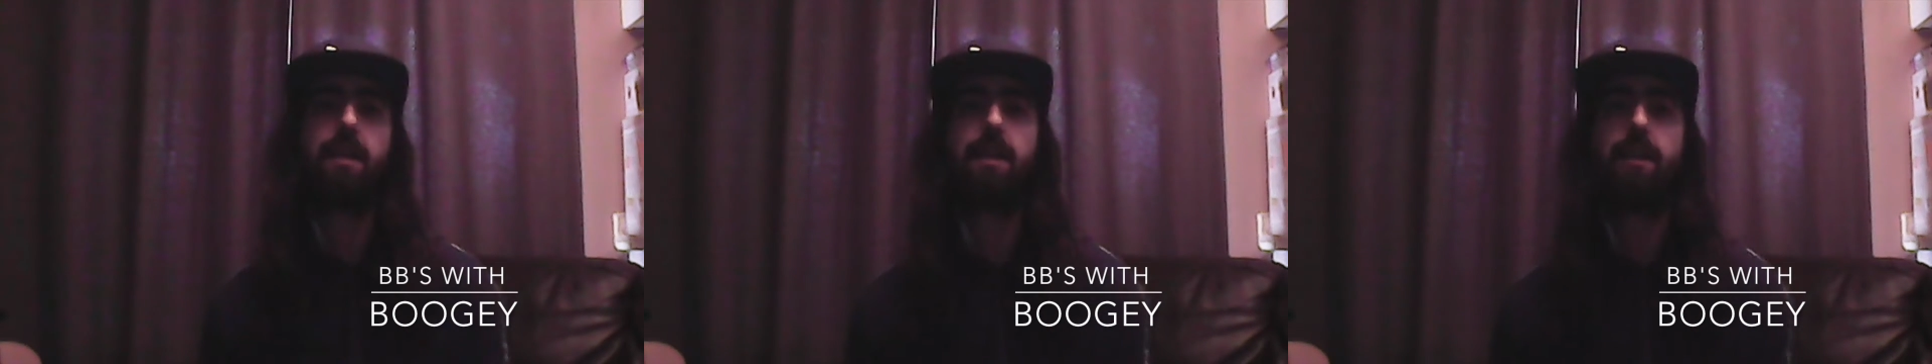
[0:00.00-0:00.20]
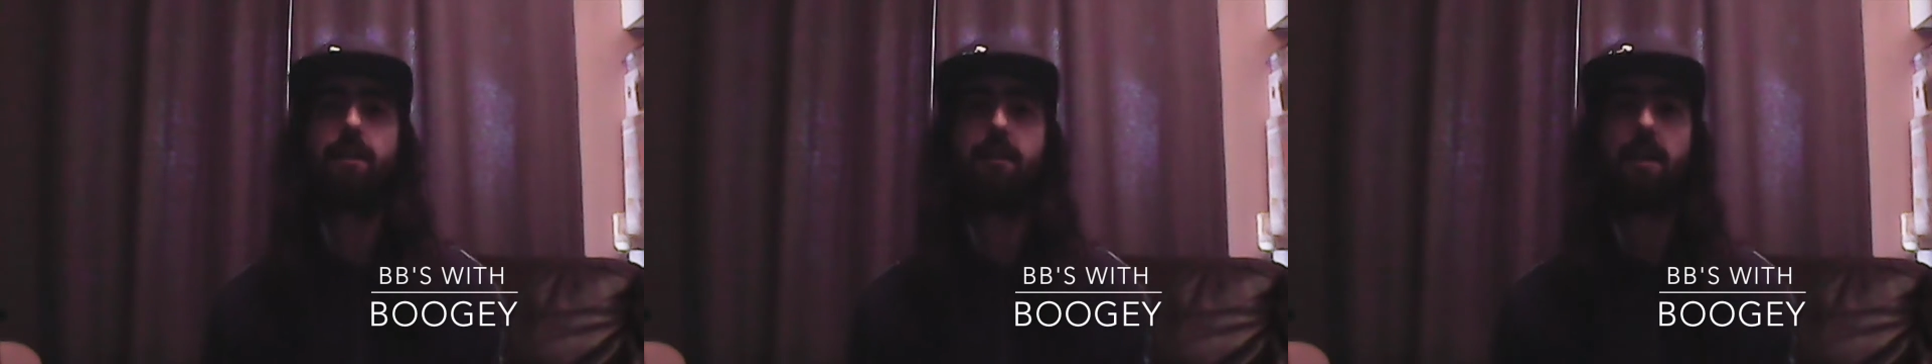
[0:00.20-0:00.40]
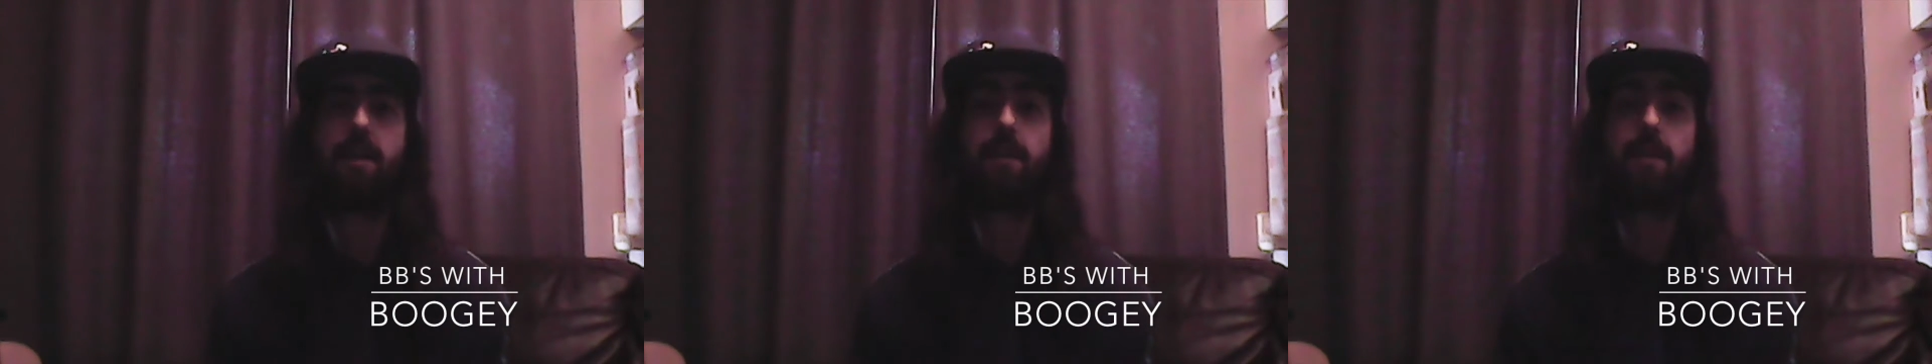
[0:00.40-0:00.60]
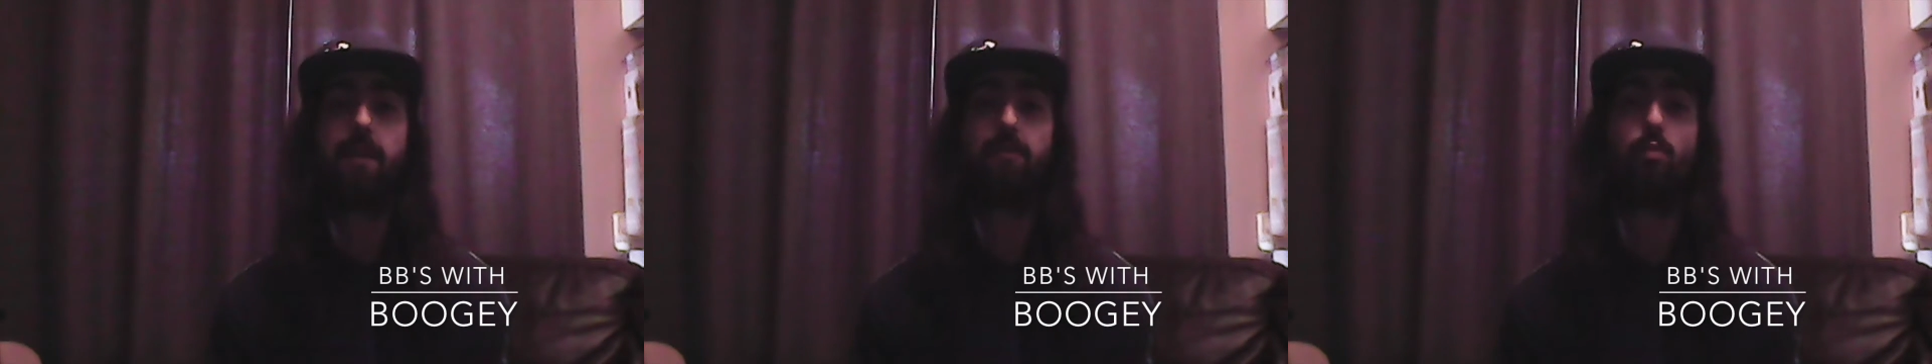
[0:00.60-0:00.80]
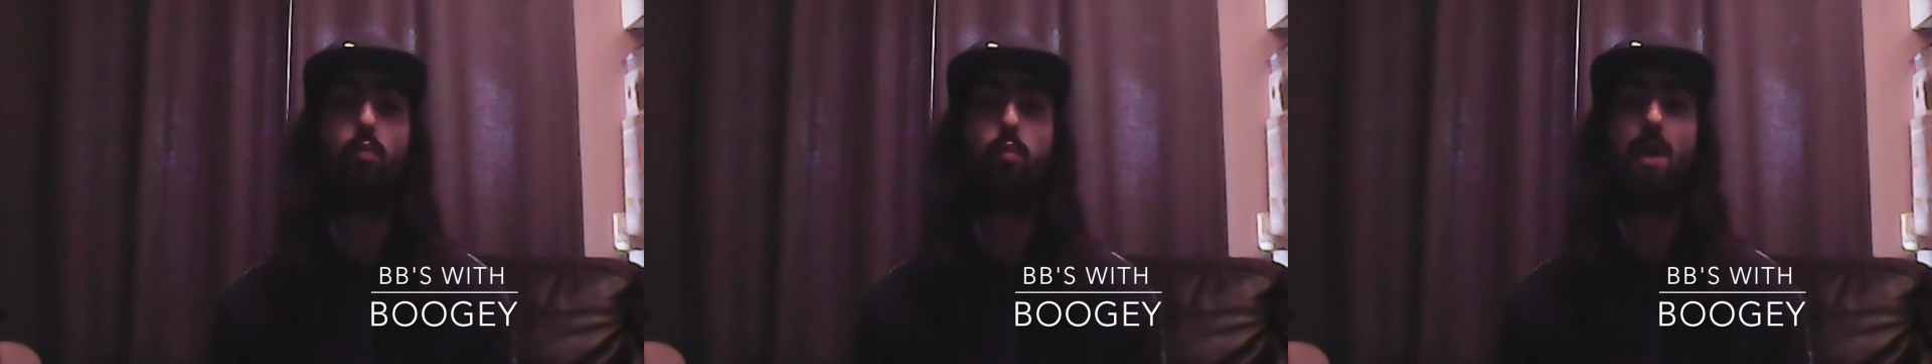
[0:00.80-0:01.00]
in it that is
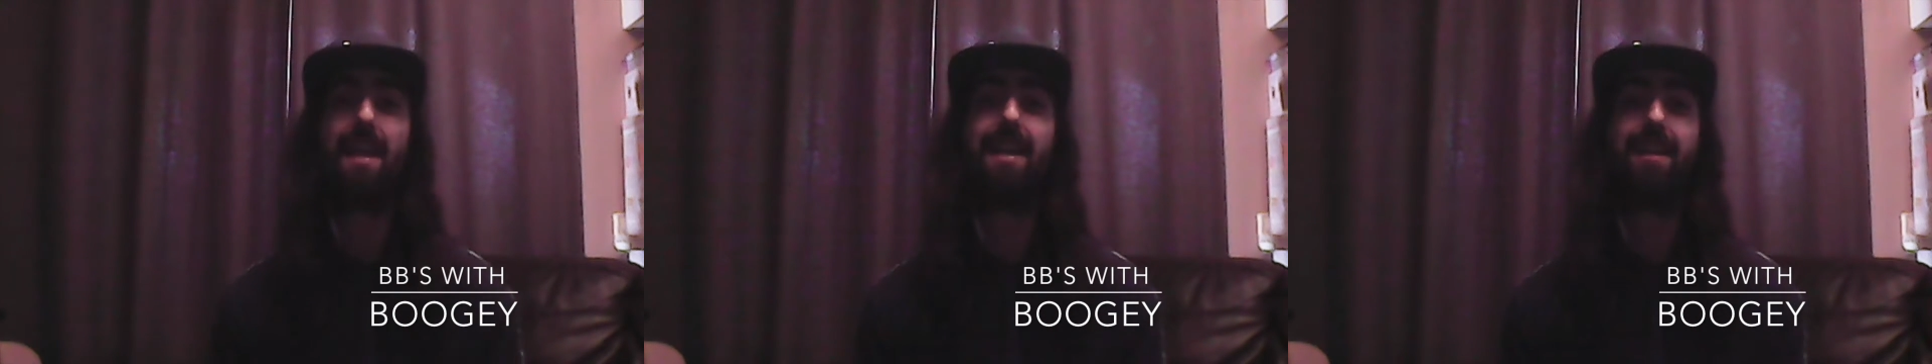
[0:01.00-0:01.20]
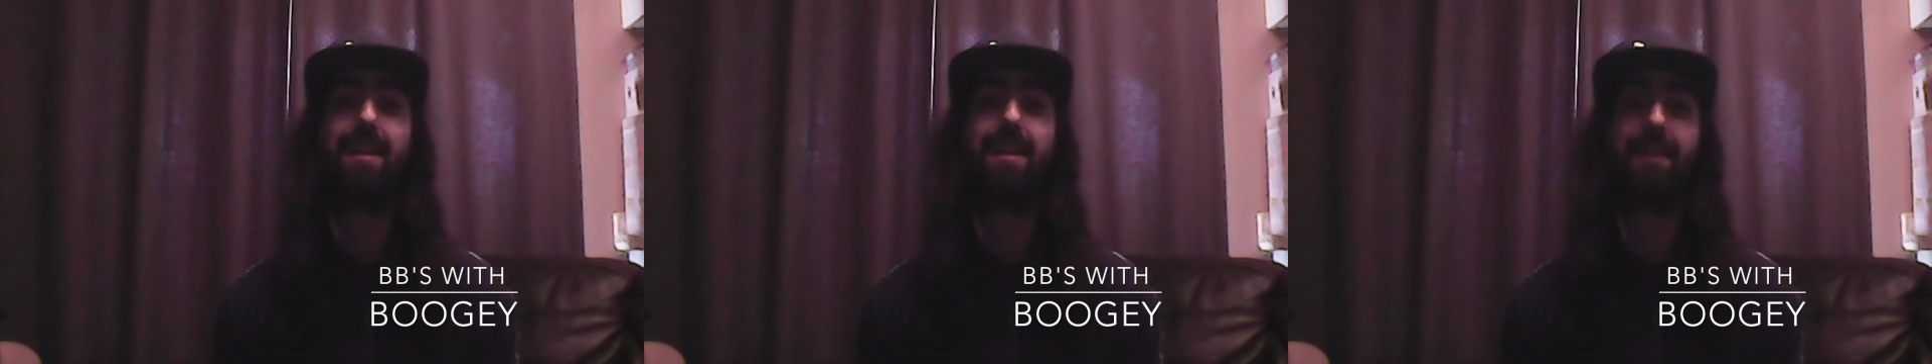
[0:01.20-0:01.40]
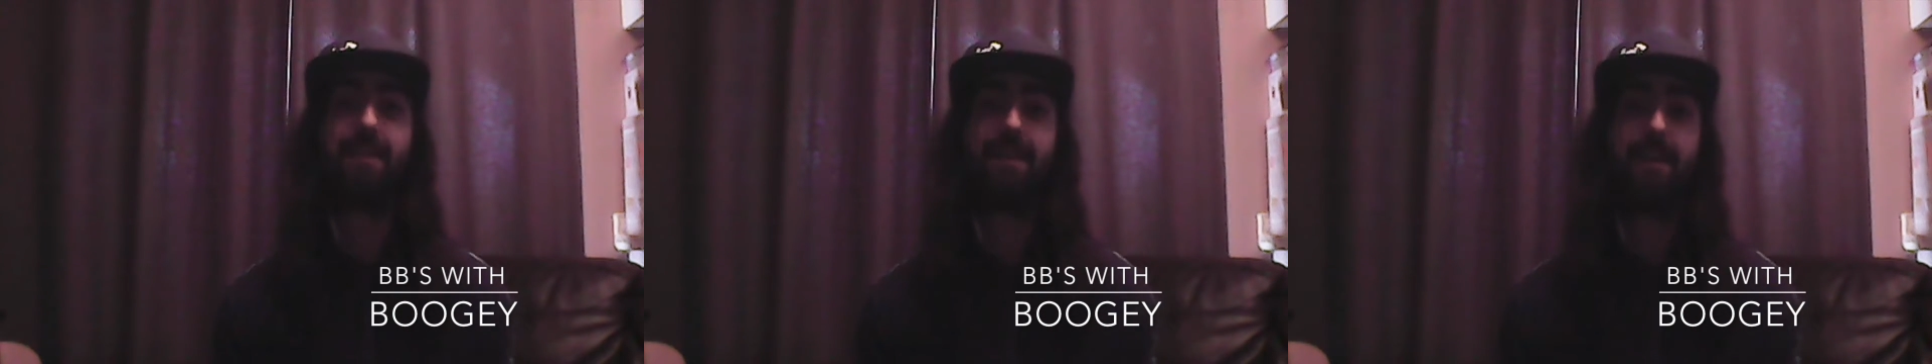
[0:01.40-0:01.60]
weighted.